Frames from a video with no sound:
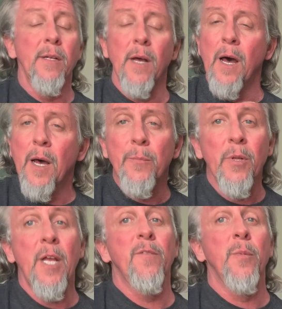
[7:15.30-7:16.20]

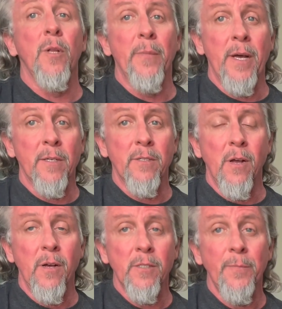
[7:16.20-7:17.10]
Unbelievable amount of
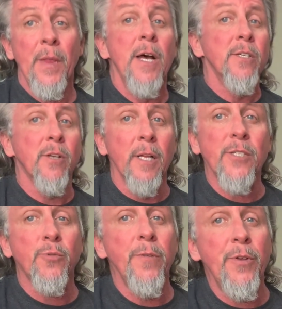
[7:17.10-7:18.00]
songs. So
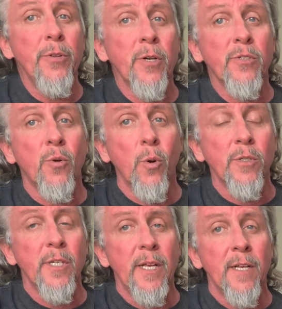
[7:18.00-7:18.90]
let's review those
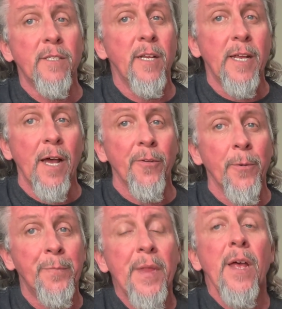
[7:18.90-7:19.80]
chords again
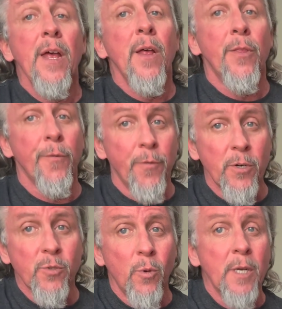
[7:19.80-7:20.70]
together. The
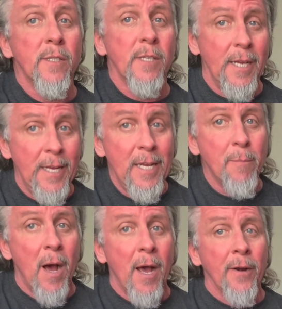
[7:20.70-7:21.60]
first one is E
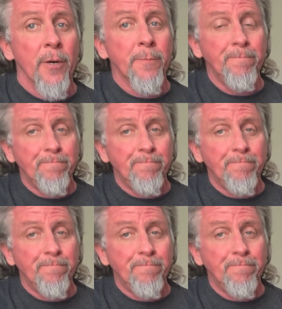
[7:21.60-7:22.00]
minor.